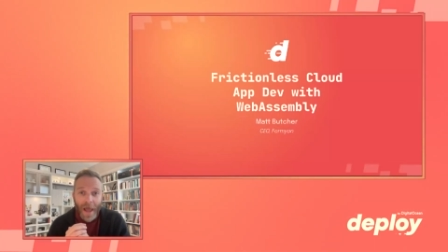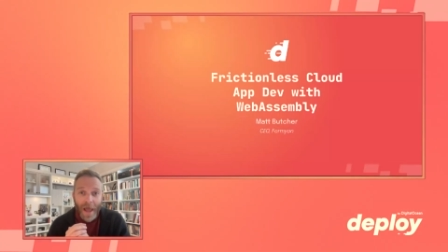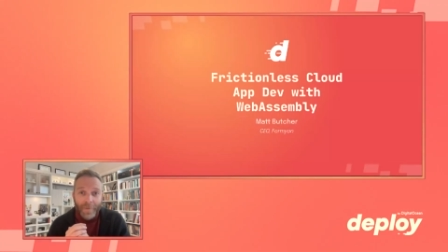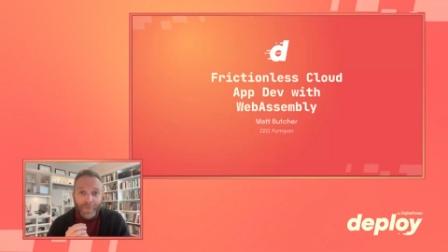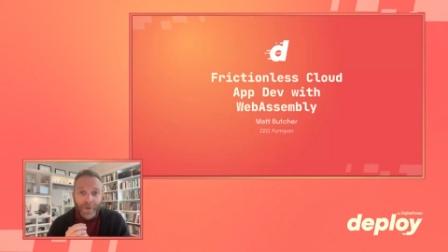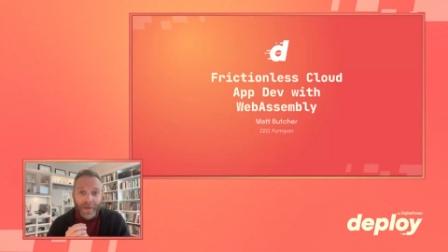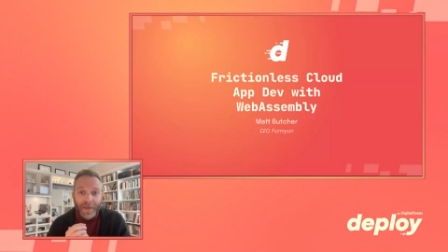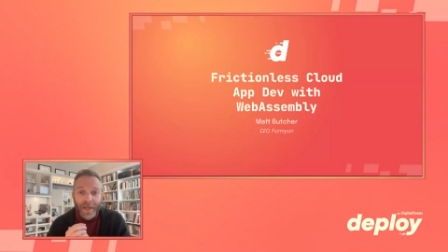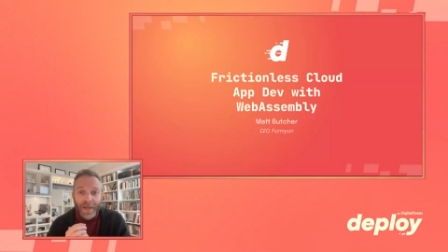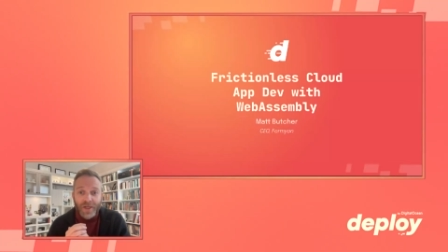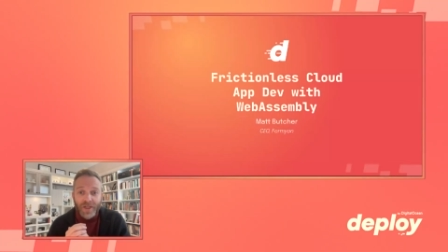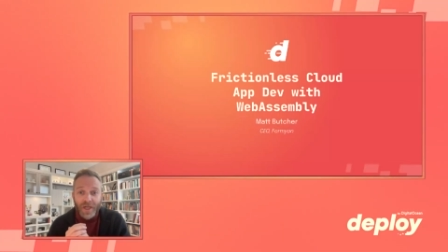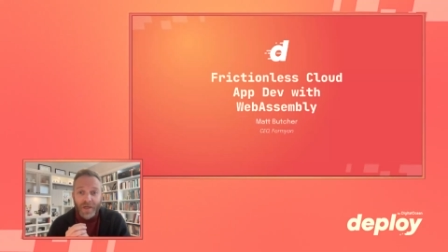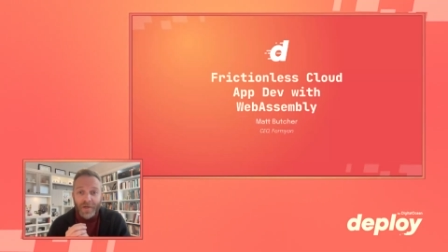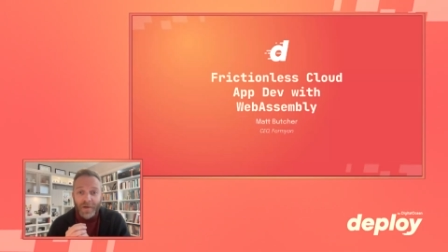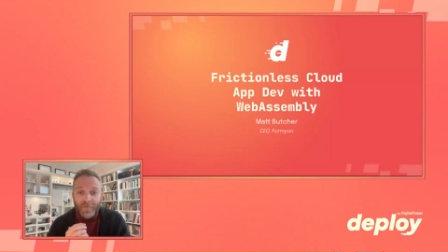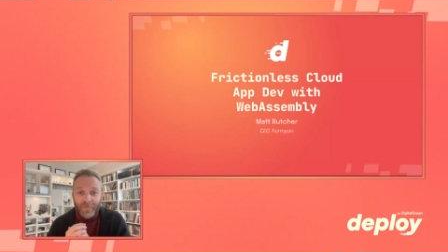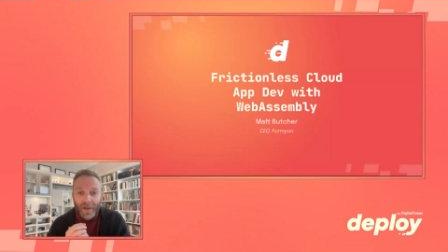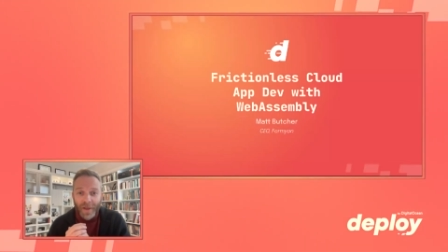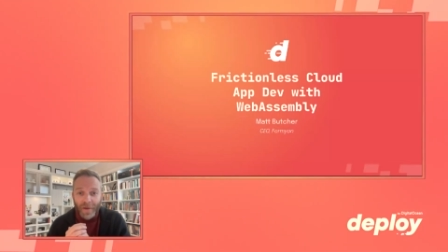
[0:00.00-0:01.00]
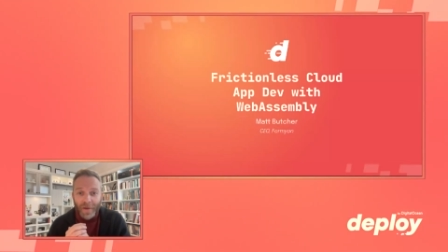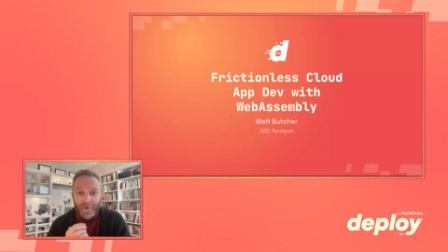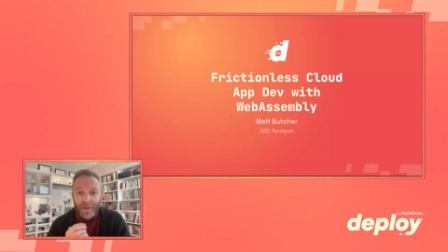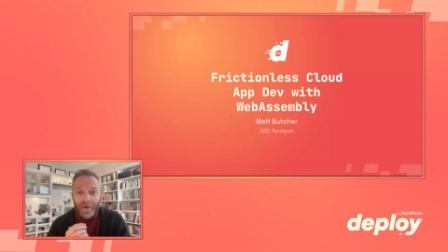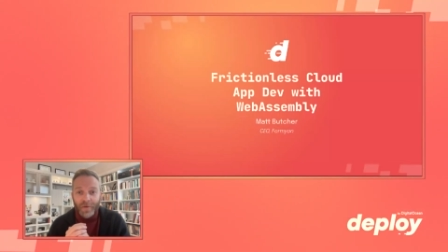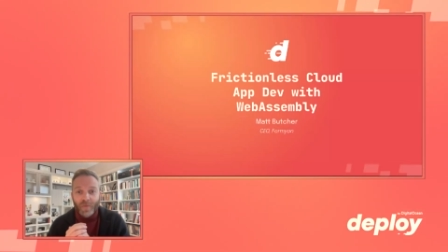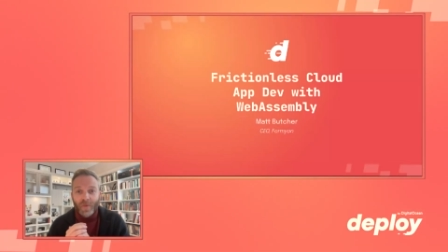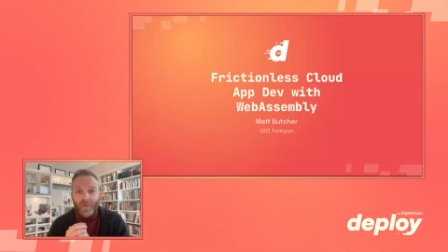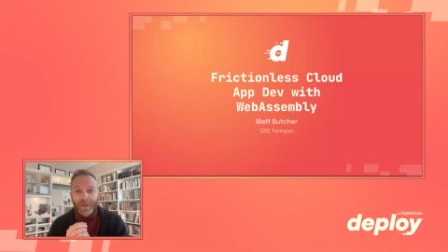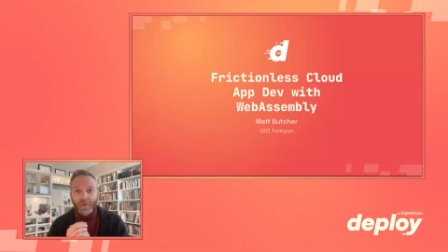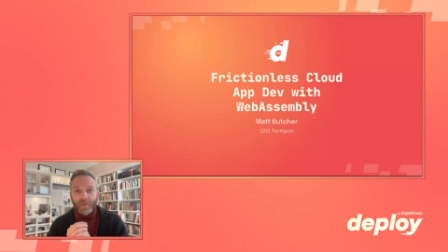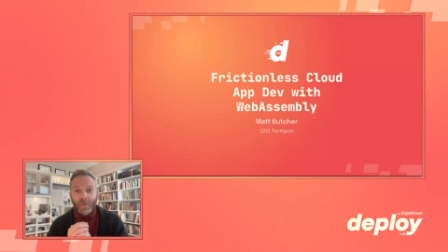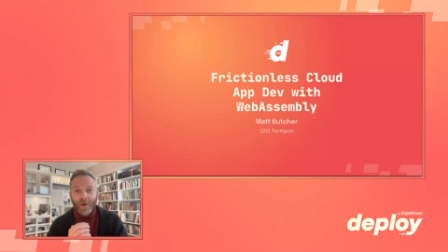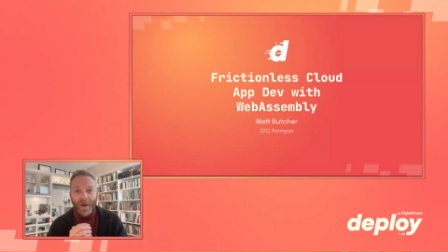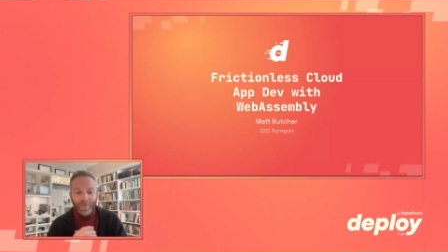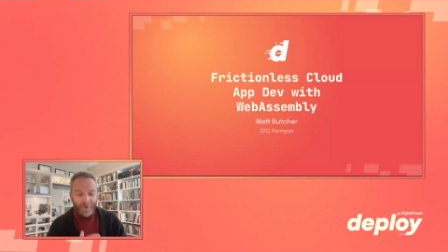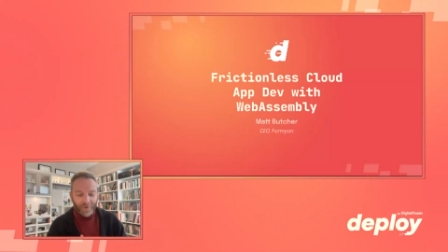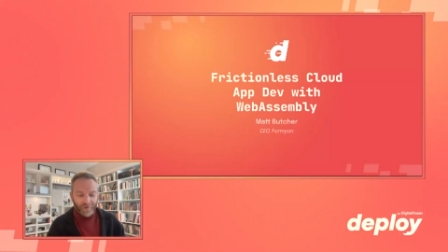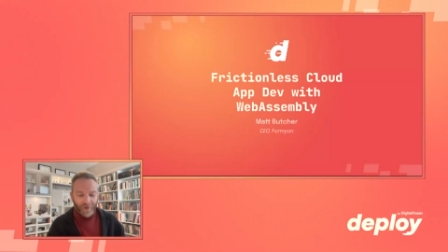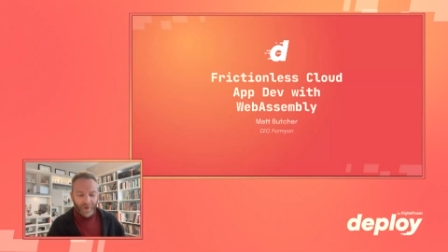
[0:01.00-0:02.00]
application development with
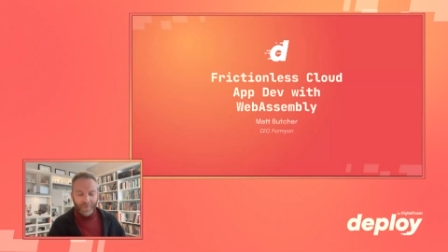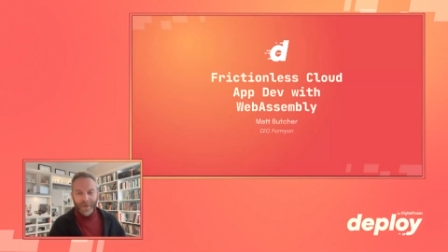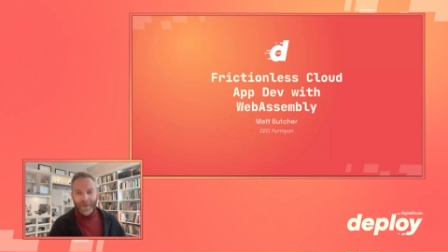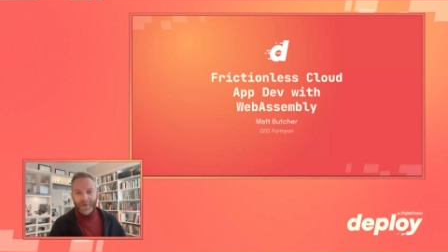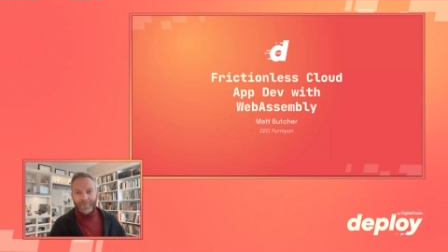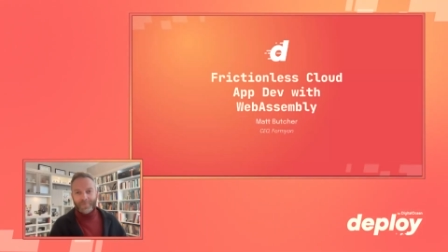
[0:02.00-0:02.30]
WebAssembly.